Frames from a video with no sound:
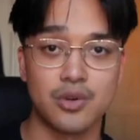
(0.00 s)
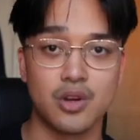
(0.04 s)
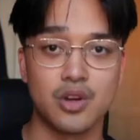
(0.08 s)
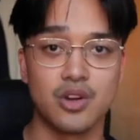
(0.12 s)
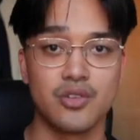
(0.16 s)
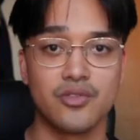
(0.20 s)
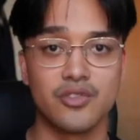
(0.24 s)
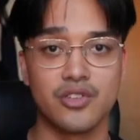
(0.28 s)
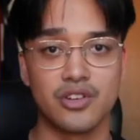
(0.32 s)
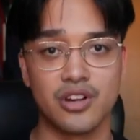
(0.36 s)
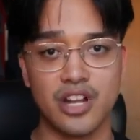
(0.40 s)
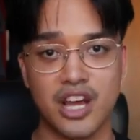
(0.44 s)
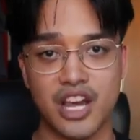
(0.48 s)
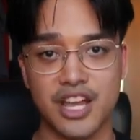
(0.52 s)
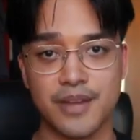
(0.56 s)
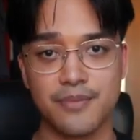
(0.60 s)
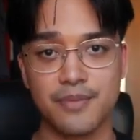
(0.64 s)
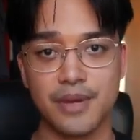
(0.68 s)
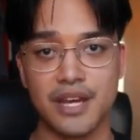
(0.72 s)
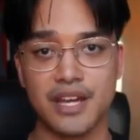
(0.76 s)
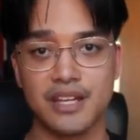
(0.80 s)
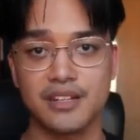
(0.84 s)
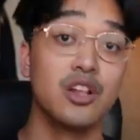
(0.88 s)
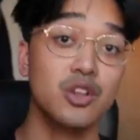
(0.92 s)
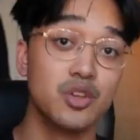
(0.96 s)
over an
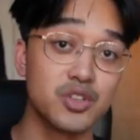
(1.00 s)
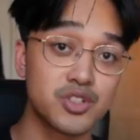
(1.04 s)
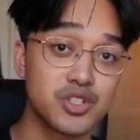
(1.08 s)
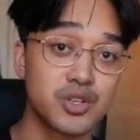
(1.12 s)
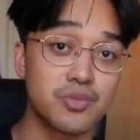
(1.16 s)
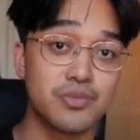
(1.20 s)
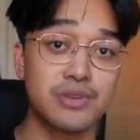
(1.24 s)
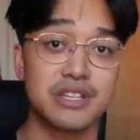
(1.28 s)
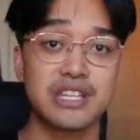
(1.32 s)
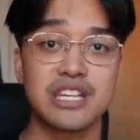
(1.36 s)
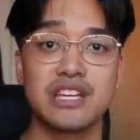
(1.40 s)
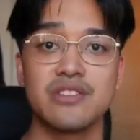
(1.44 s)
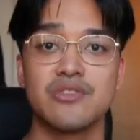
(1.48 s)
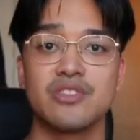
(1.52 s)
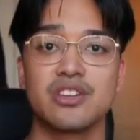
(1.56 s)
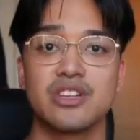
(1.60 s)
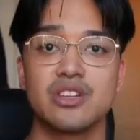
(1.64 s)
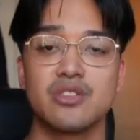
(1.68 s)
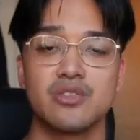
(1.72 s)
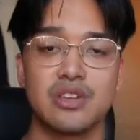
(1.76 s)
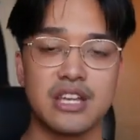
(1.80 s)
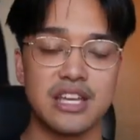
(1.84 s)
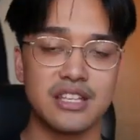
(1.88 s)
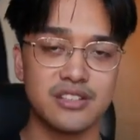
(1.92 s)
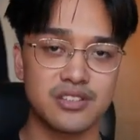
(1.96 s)
iPad. I'll also be giving
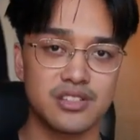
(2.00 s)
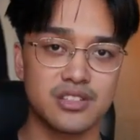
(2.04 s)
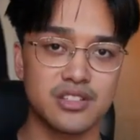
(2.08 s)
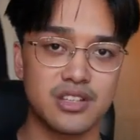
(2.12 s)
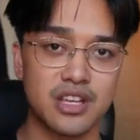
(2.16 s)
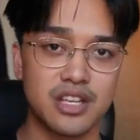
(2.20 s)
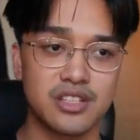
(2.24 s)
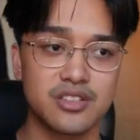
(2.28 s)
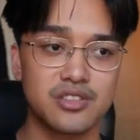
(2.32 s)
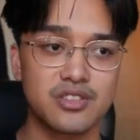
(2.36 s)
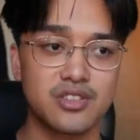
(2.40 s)
you insights